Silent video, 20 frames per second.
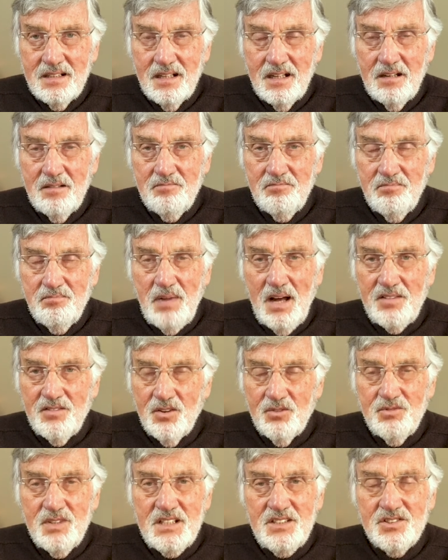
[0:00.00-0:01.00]
Um, but the
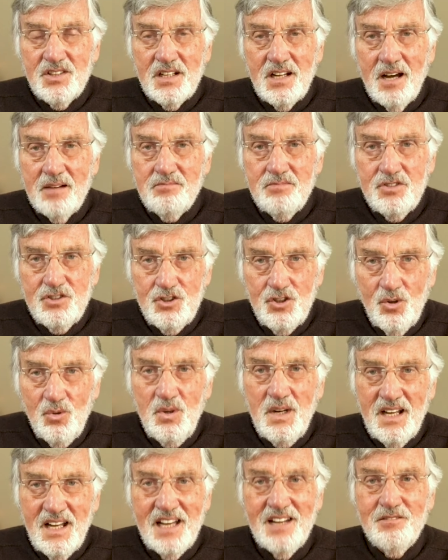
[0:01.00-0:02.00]
reason I'm
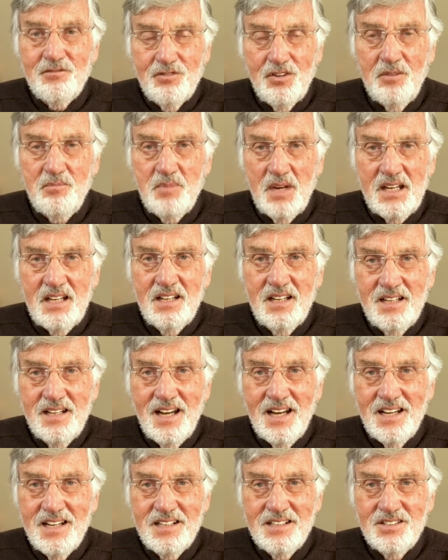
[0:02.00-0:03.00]
doing it for me
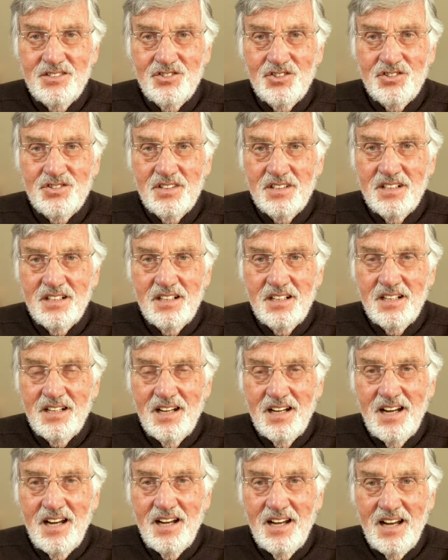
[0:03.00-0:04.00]
is
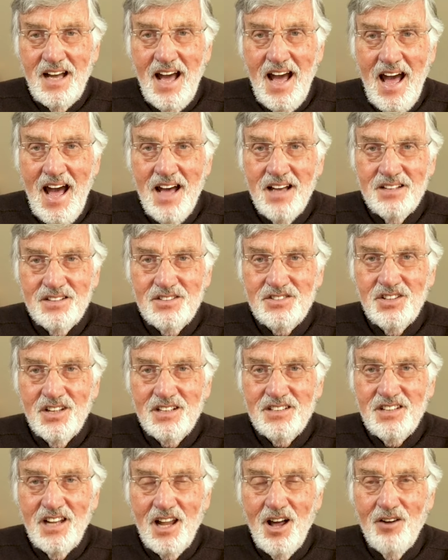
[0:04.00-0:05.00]
as
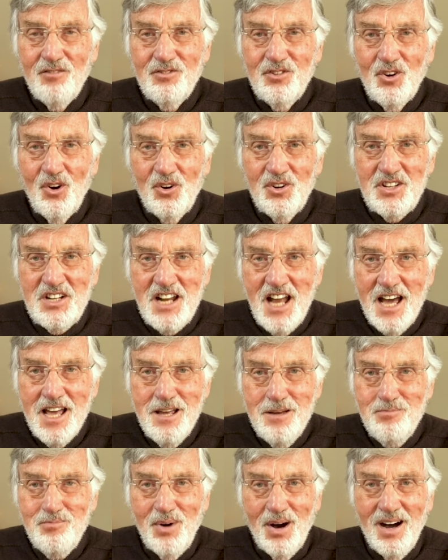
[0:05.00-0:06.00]
love your
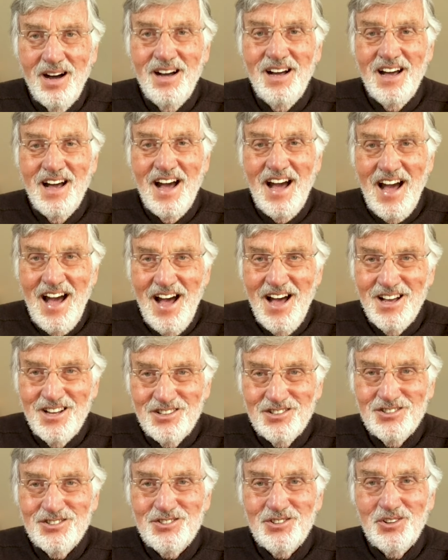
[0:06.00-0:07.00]
neighbor
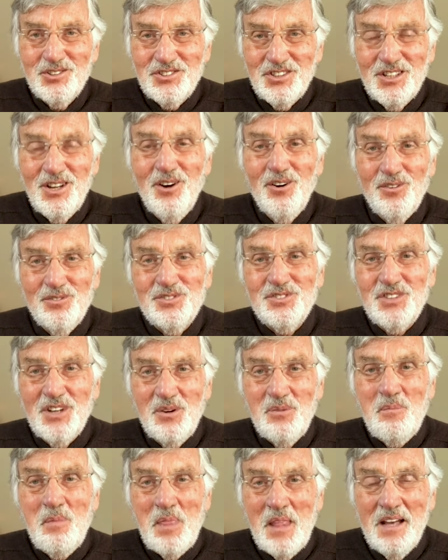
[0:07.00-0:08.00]
as yourself.
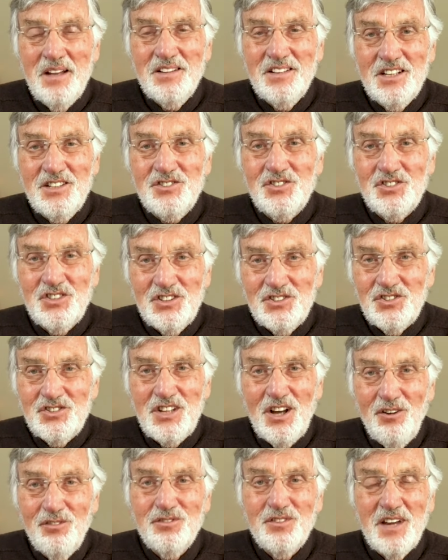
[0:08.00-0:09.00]
So this
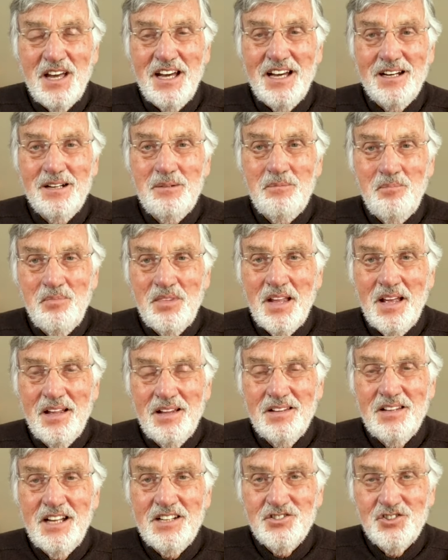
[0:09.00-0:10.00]
self care
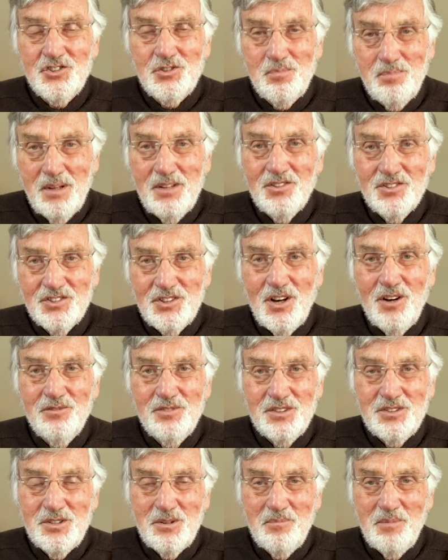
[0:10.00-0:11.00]
then spills
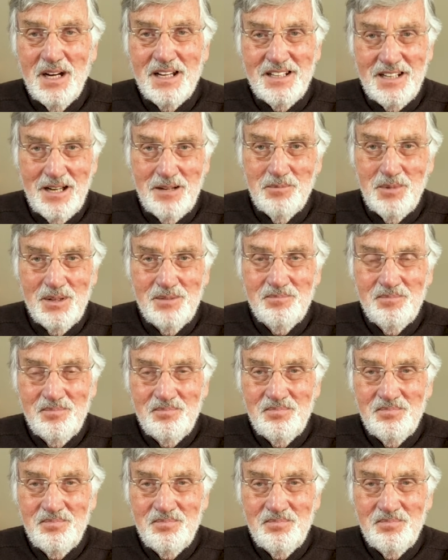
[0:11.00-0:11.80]
over to my neighbor.